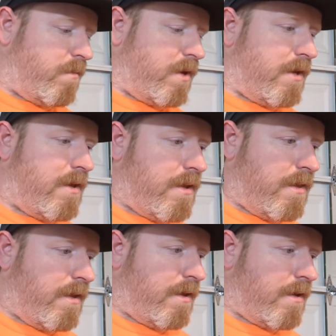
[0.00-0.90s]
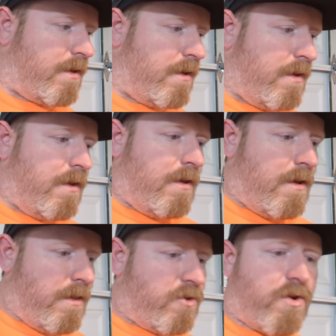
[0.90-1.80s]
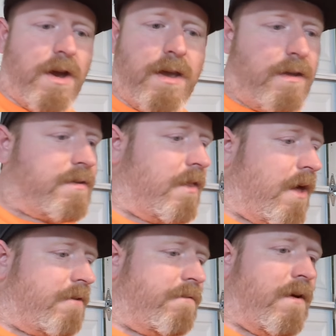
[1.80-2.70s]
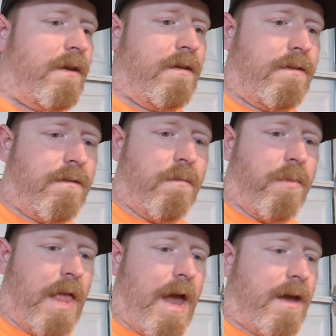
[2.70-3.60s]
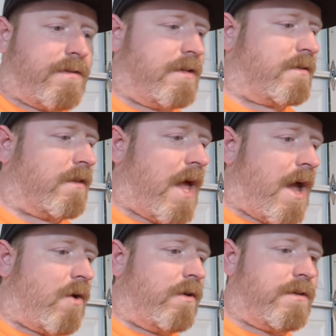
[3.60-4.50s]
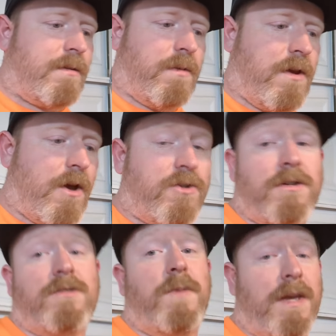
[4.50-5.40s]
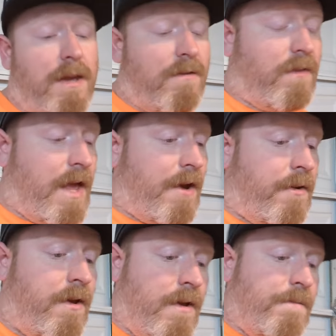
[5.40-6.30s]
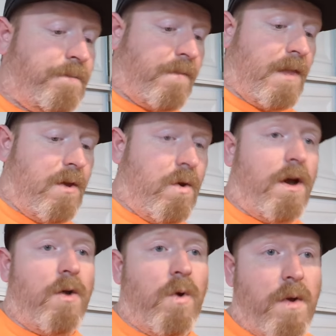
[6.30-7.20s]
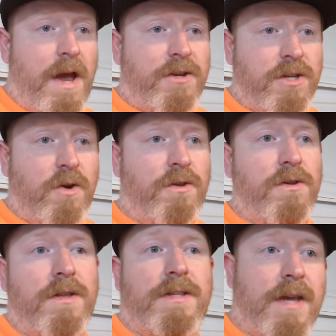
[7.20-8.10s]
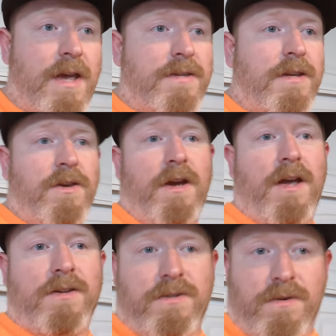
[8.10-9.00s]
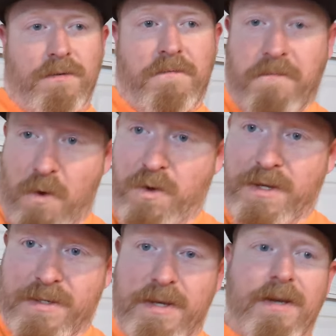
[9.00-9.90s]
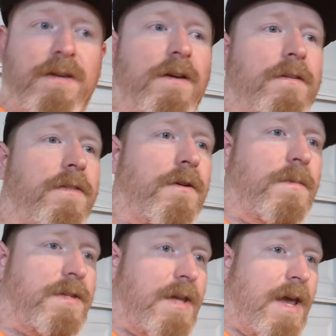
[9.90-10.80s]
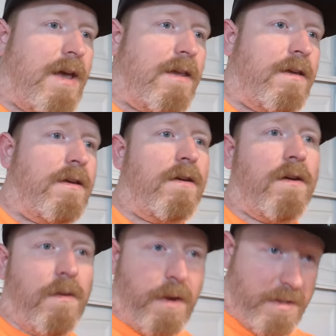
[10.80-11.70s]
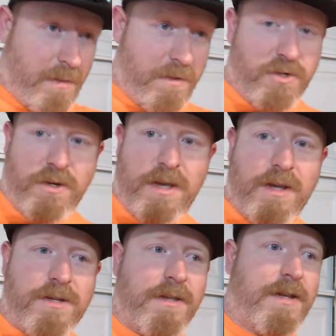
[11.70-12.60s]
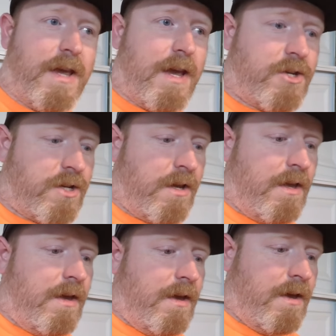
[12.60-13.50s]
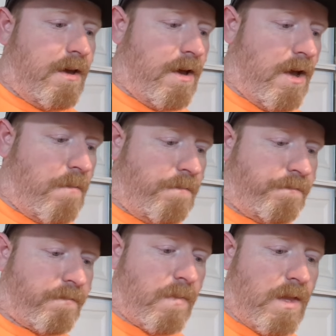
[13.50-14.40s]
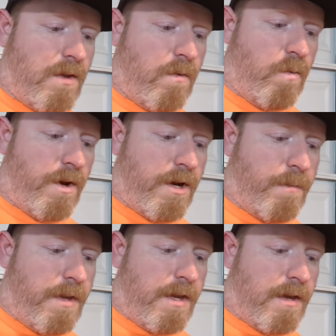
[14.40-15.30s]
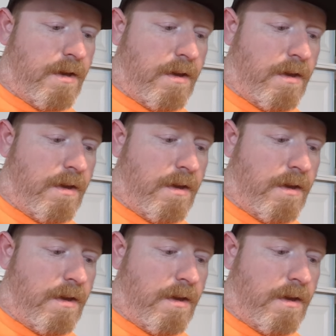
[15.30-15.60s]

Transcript: But in the dry, it's a lot of fun. It's a blast. It's loud. It's obnoxious. Speaking of loud, when we actually go to do the test and you guys are focused in on the thermostat, on my temperature gauge in the dash, we're going to be